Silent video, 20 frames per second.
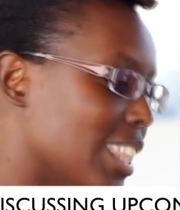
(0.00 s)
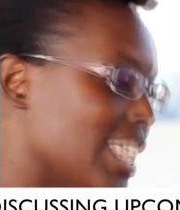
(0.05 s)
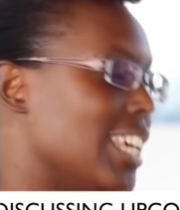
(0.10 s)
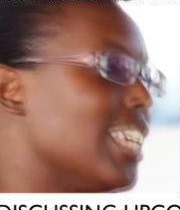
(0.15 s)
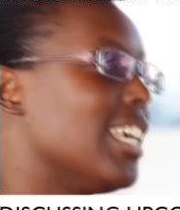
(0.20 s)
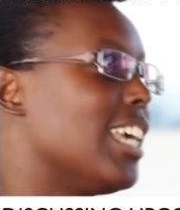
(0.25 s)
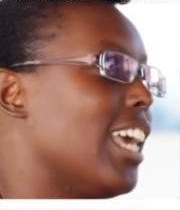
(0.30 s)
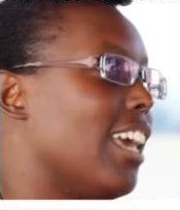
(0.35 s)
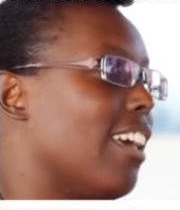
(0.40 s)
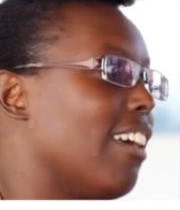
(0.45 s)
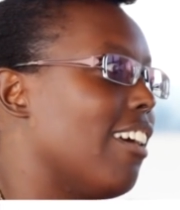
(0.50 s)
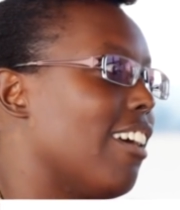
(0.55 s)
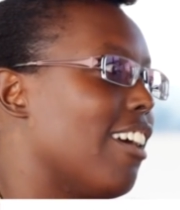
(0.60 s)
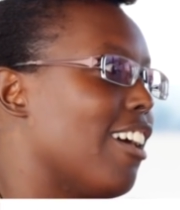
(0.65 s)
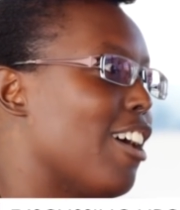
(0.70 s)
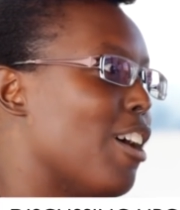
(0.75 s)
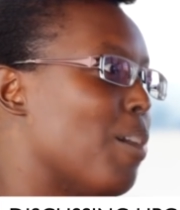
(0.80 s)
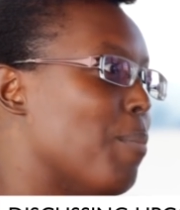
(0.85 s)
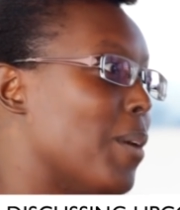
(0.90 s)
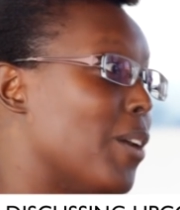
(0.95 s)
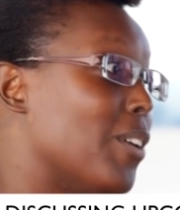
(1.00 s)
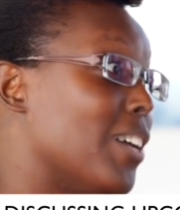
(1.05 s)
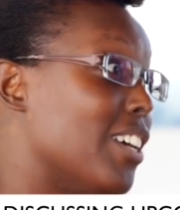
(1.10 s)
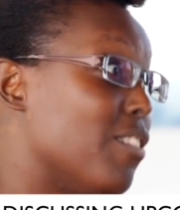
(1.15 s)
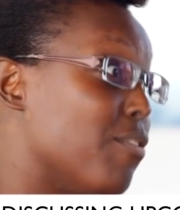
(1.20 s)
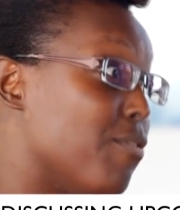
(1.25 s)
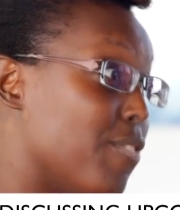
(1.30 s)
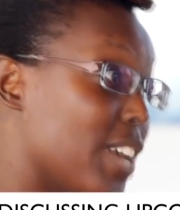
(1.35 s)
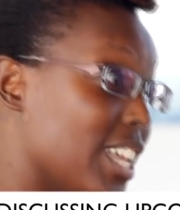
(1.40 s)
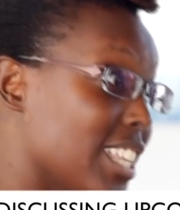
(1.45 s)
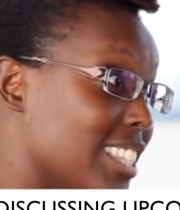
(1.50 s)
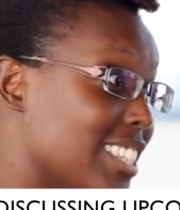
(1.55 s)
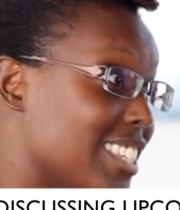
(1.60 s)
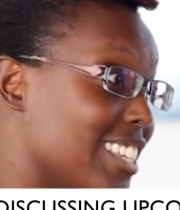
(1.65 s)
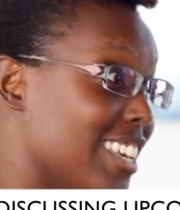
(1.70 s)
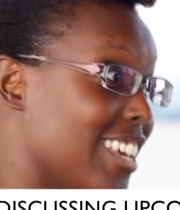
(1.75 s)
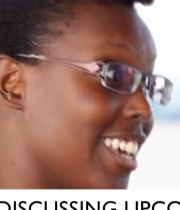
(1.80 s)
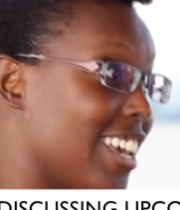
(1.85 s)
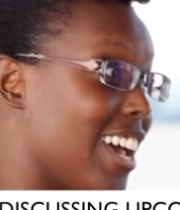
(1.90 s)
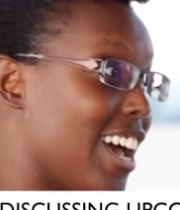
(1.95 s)
thinking about
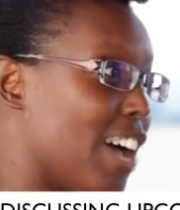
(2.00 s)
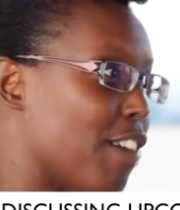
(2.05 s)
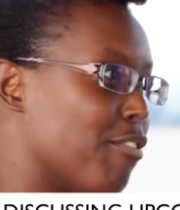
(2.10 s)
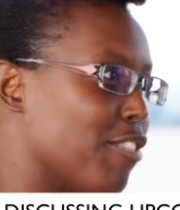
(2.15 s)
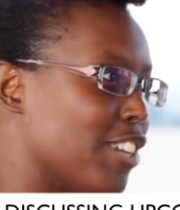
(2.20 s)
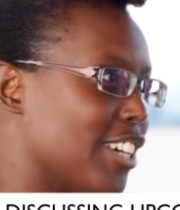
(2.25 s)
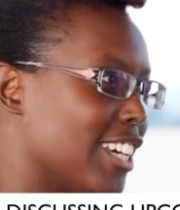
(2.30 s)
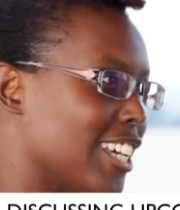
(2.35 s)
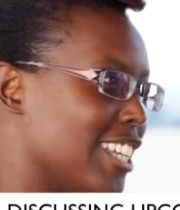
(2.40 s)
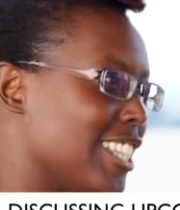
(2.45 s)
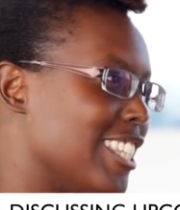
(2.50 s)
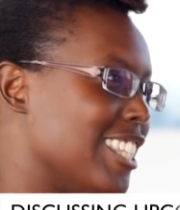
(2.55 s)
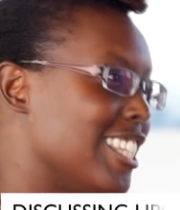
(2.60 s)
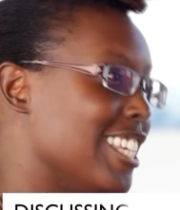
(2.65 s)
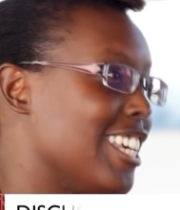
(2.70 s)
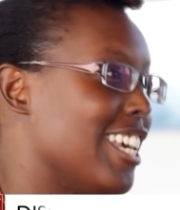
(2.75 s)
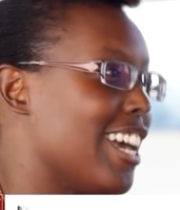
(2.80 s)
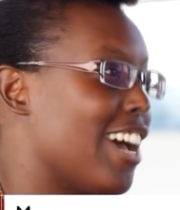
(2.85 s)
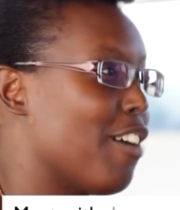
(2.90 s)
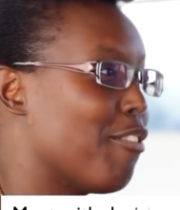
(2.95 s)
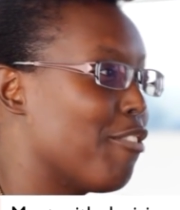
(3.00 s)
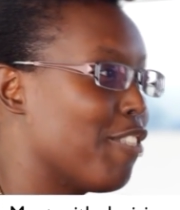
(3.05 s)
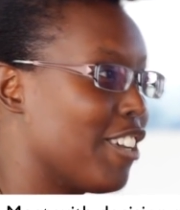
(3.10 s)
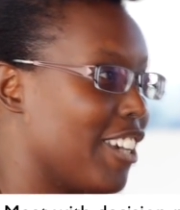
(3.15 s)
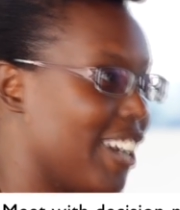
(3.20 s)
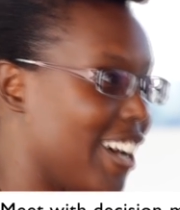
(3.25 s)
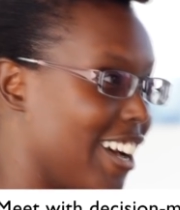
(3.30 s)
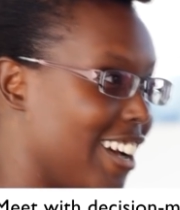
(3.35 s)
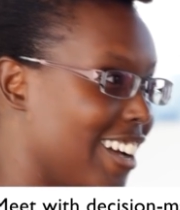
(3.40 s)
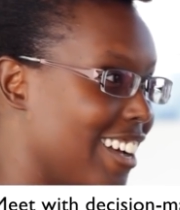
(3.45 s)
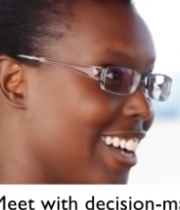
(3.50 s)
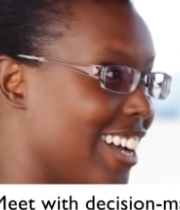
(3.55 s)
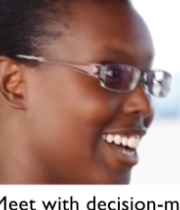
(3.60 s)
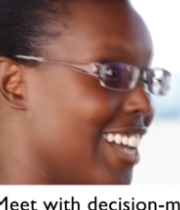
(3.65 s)
advancing Africa and seeing Africa